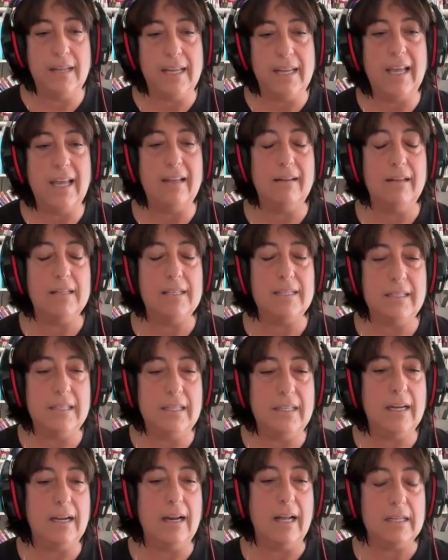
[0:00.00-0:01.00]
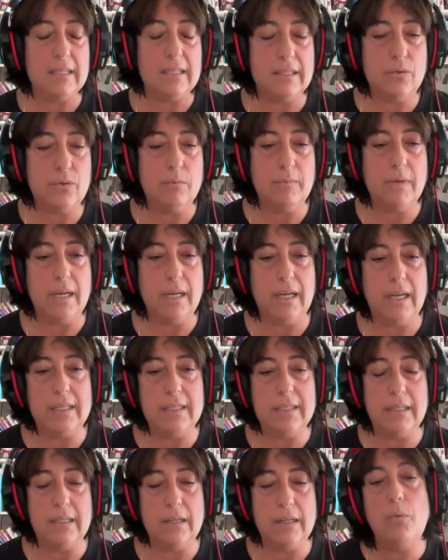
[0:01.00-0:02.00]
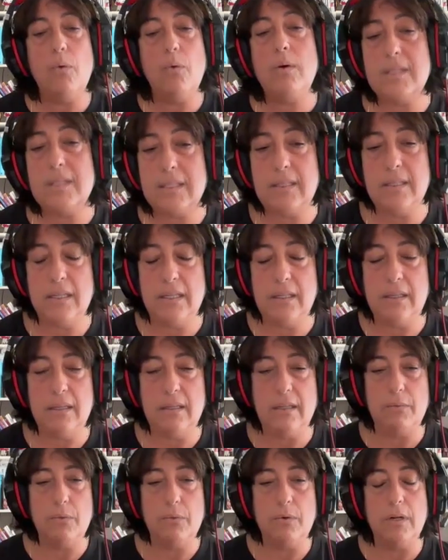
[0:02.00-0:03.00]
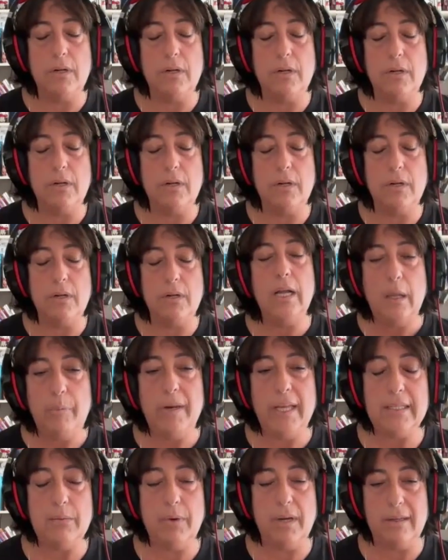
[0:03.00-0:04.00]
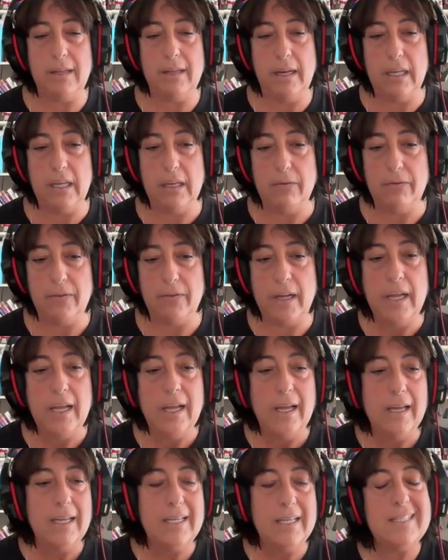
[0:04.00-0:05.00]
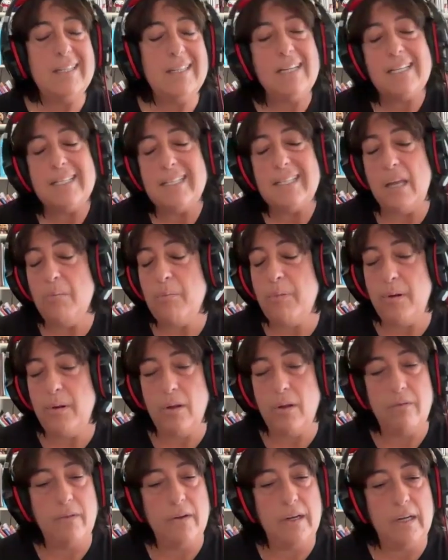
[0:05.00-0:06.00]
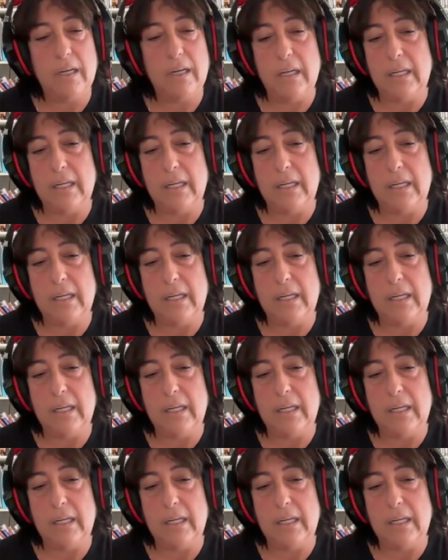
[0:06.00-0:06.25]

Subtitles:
they can see the classroom as the whole city, the whole place where they live. It's an example of